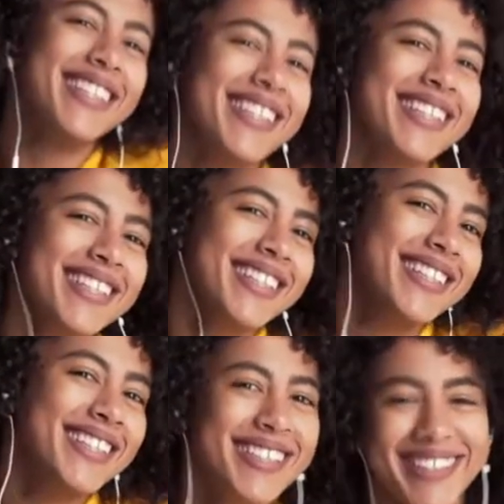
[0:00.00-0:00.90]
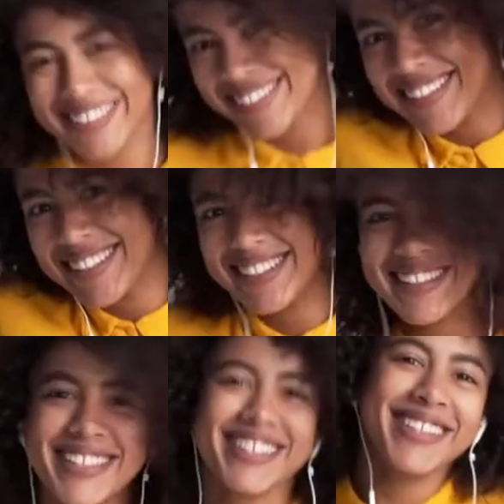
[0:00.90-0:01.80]
Looking to dive deeper in your
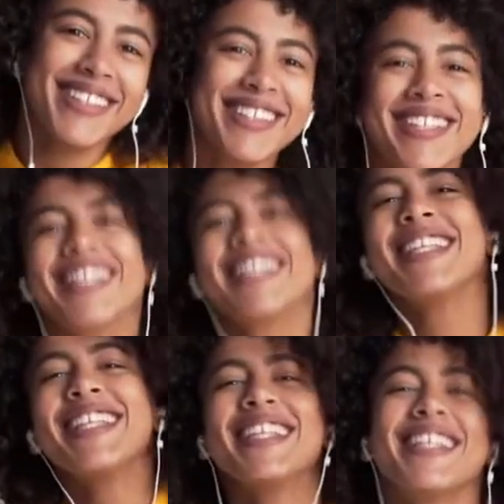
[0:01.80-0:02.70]
relationship with God?